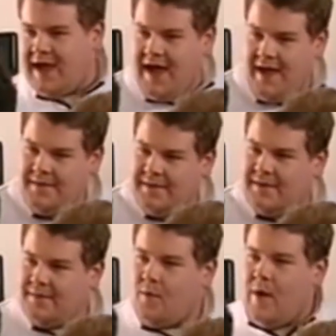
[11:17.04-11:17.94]
yeah?
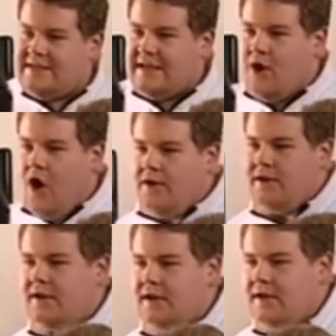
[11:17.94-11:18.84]
Where's it
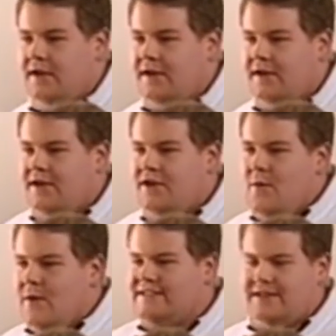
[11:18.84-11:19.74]
gone?
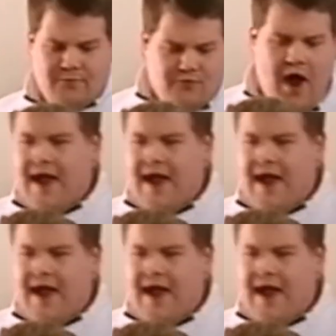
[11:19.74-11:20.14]
You've written them